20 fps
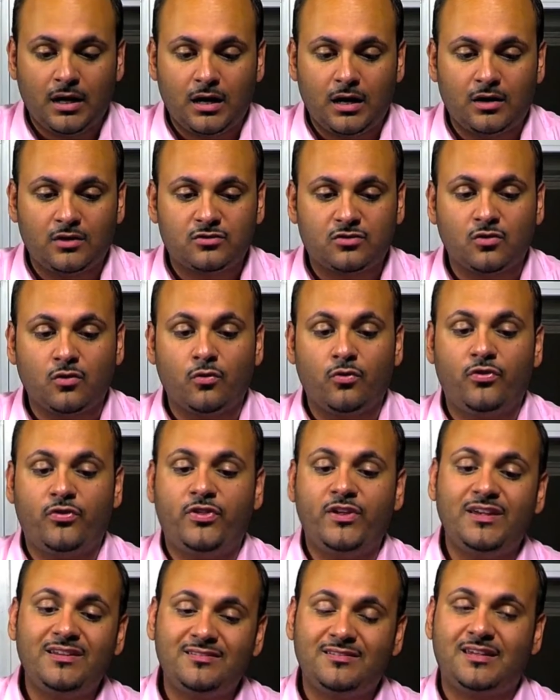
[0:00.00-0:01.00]
So
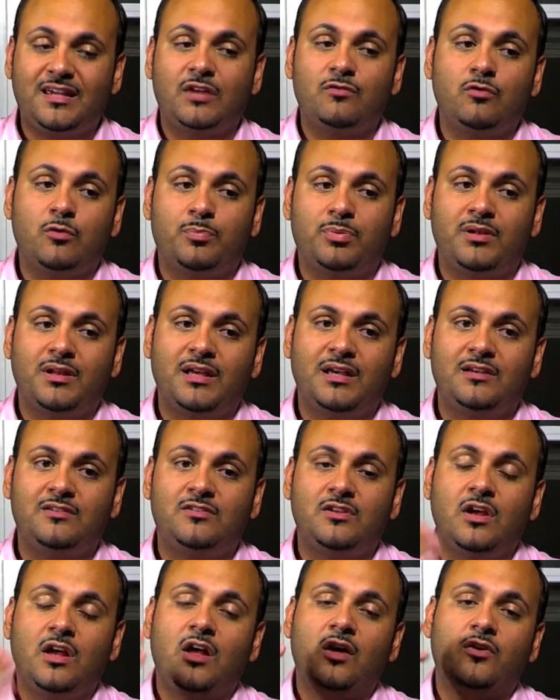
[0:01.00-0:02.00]
this can
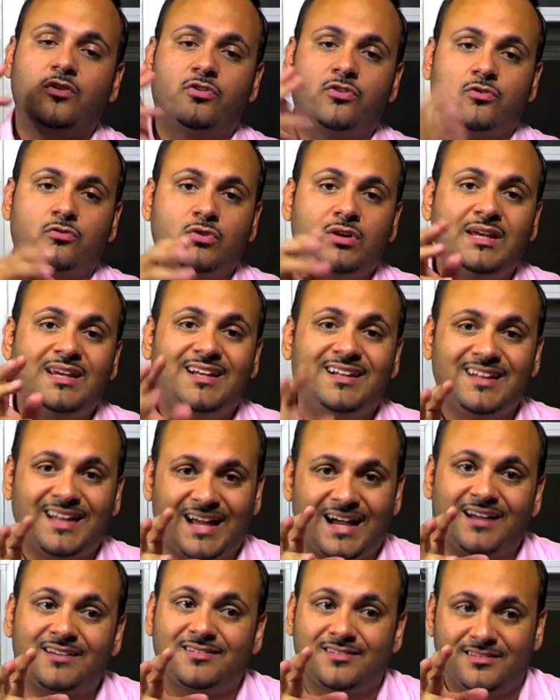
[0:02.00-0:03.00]
replace 3
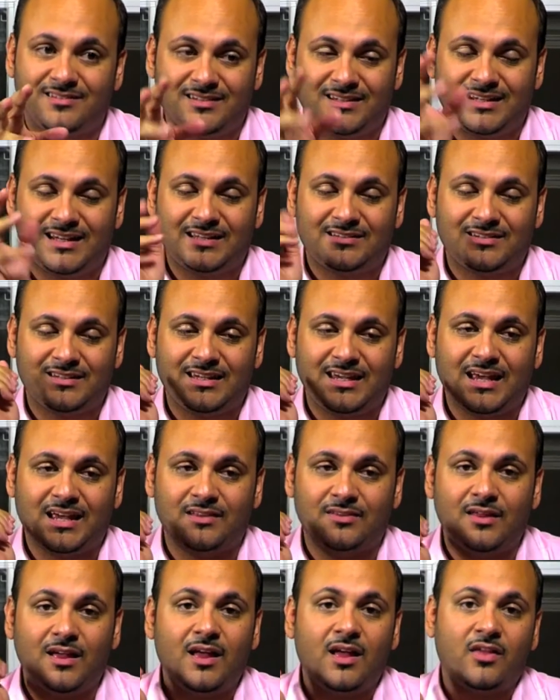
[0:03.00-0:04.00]
glasses, and that's,
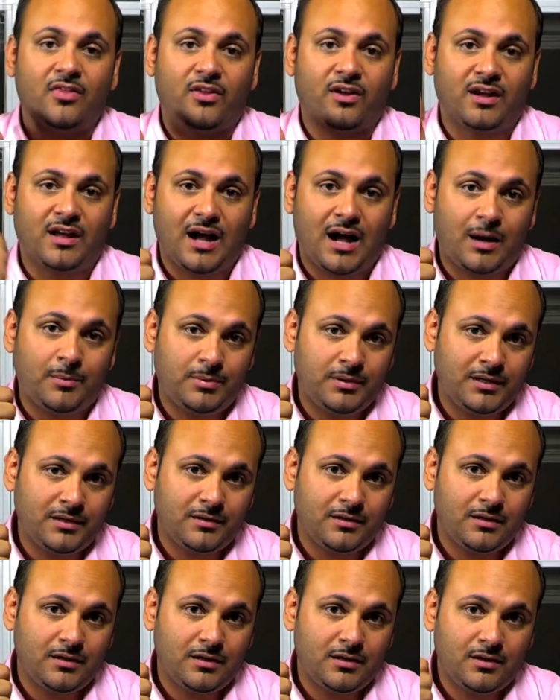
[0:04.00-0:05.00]
again, a goblet,
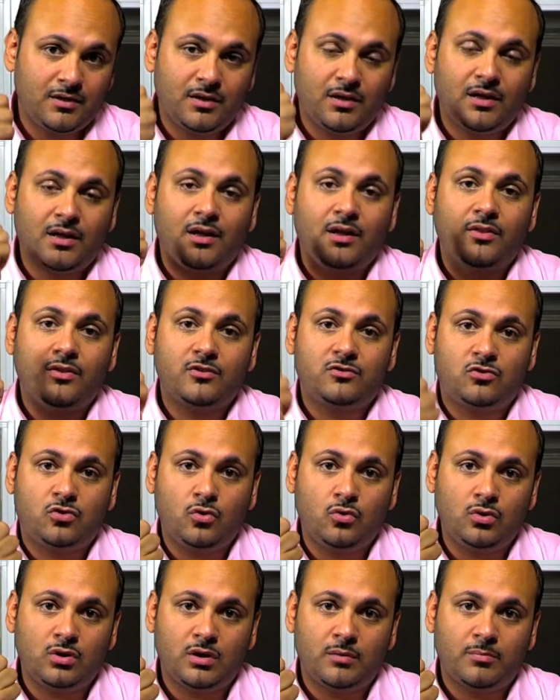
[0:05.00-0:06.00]
the
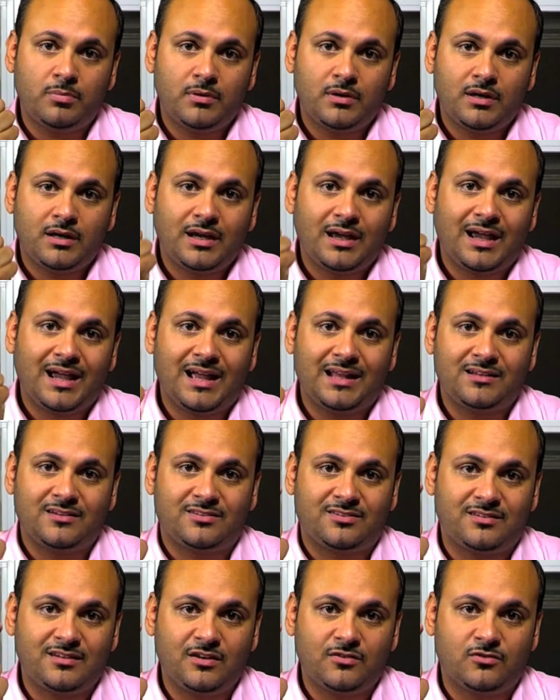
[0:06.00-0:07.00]
tulip, and the
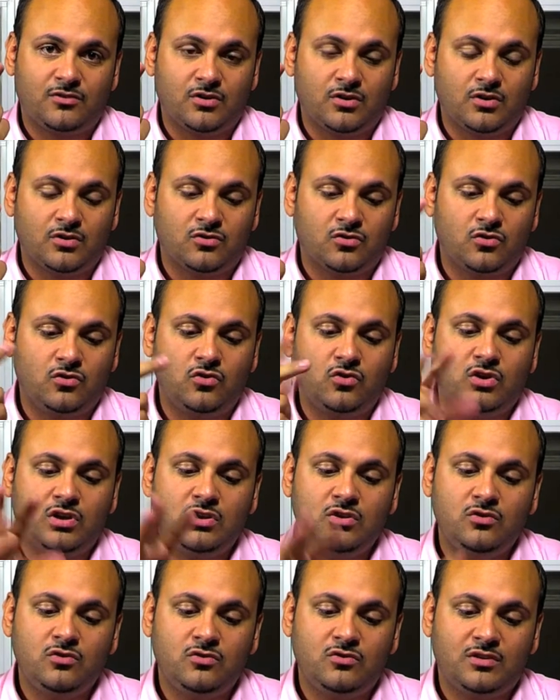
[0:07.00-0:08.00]
snifter. So you can
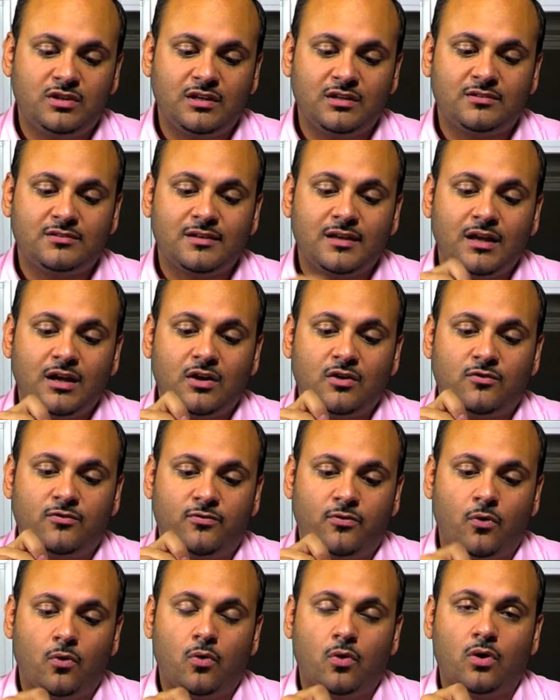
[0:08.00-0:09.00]
use this
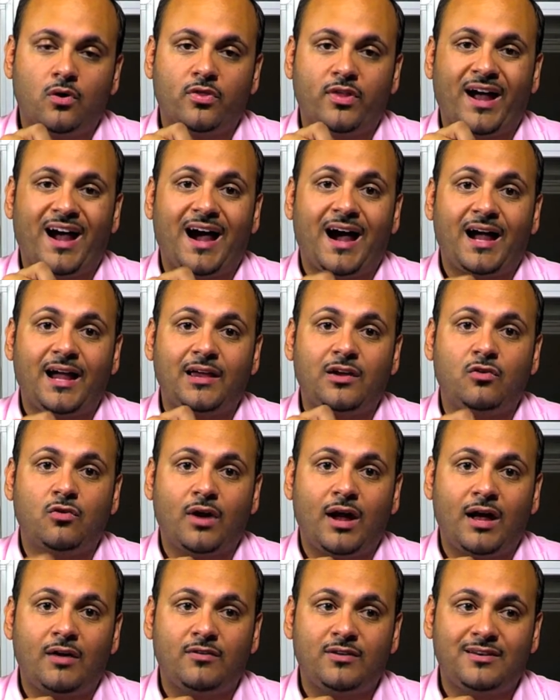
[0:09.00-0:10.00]
for the high
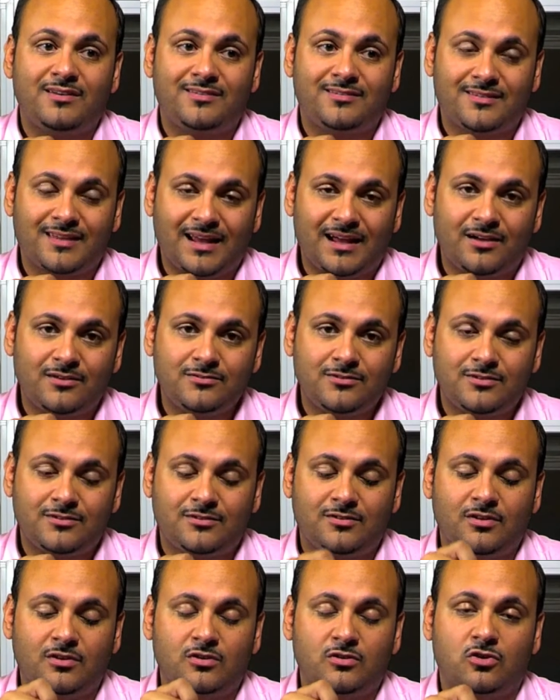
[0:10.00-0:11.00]
gravity stouts,
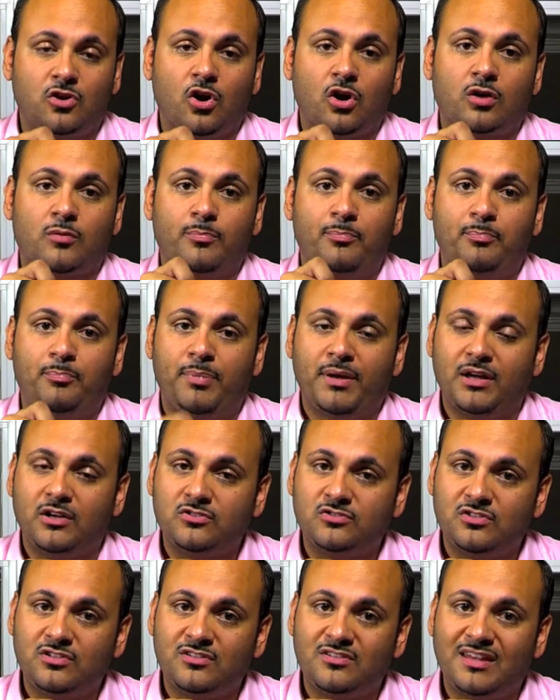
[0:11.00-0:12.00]
to the dark
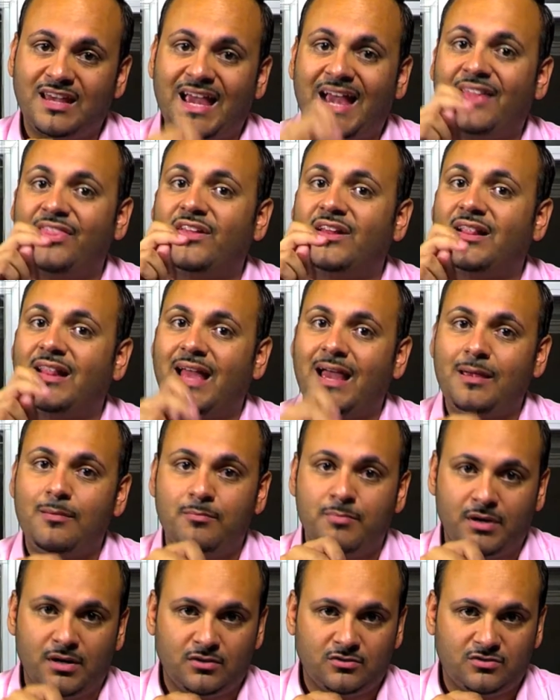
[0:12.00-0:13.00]
Belgians, and the light
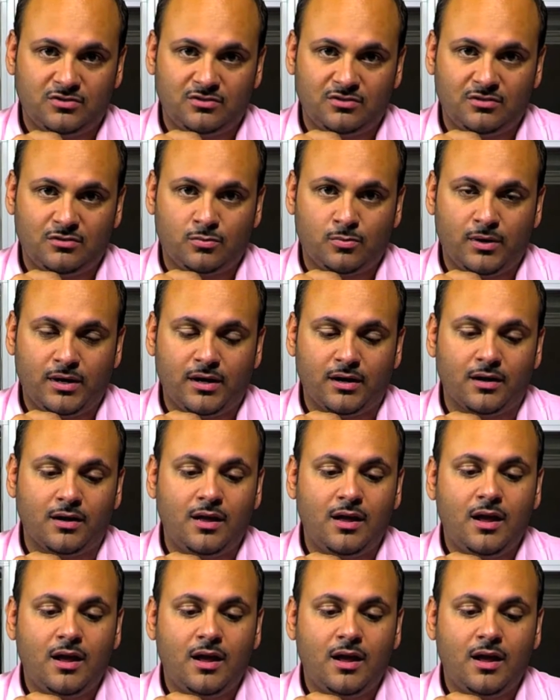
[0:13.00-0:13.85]
Belgians as well.